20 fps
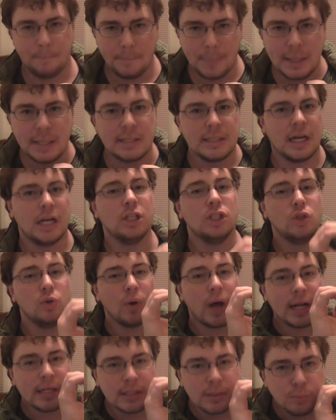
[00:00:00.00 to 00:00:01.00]
but it's also
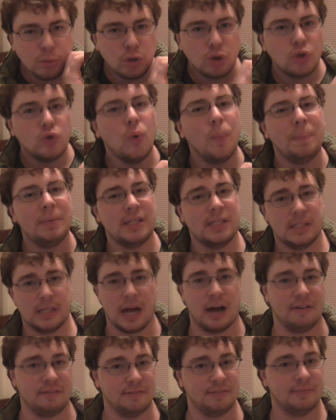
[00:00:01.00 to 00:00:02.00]
got some stupid
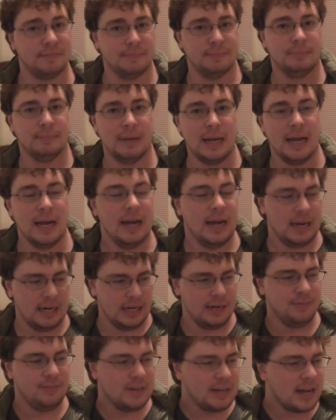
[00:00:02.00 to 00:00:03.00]
stuff. And
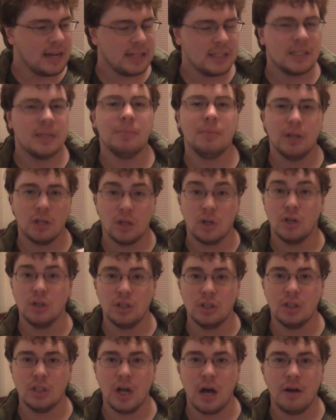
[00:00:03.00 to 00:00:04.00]
it even takes some of the
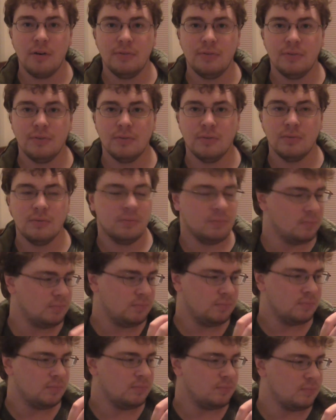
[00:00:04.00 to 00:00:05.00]
good stuff
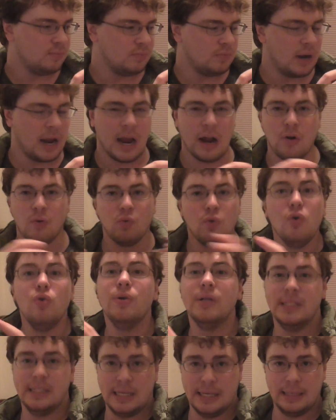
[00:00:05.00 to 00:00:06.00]
and
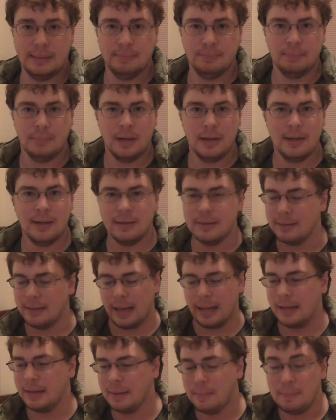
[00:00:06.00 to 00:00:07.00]
ruins it,
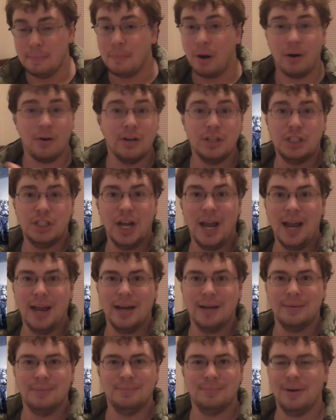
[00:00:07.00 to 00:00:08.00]
like Mara
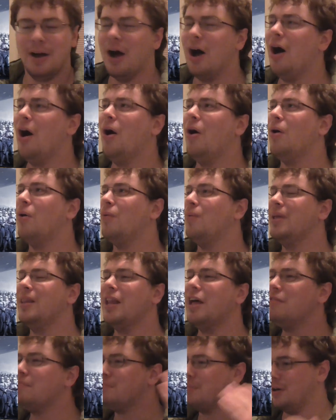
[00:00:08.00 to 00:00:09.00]
Jade. Oh, we
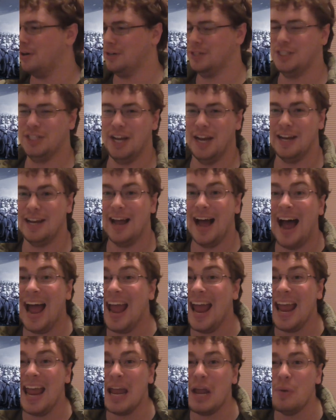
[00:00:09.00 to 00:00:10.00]
love Mara Jade.
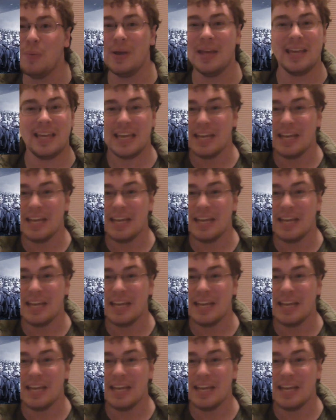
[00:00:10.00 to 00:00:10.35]
Hey, we